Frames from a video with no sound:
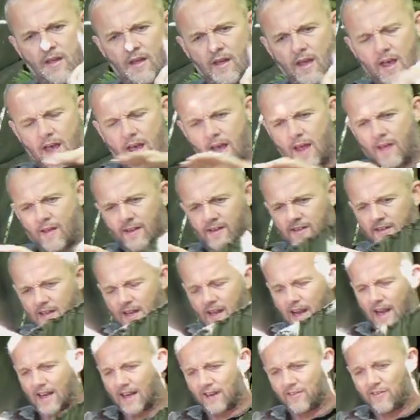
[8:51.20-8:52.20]

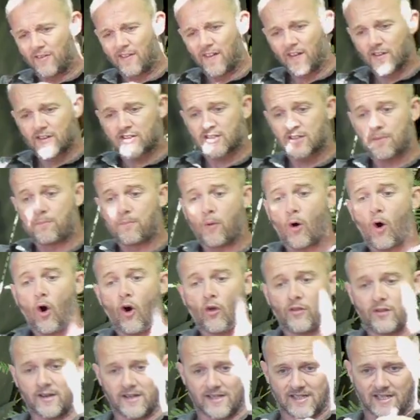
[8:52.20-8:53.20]
I can feel the
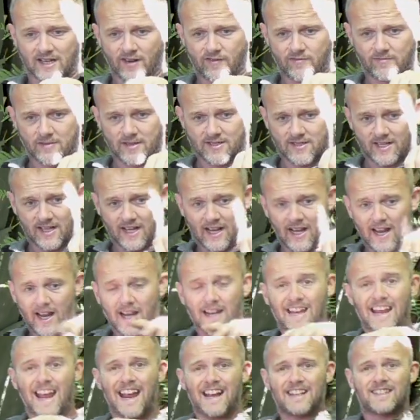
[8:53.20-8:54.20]
support that it's giving me, so
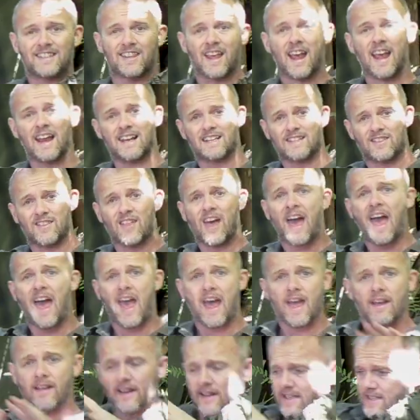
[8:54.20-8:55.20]
clearly it's
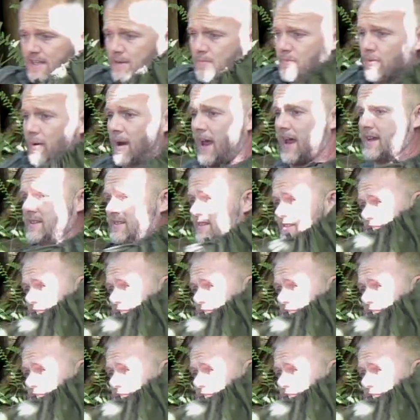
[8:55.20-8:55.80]
there, it's in place,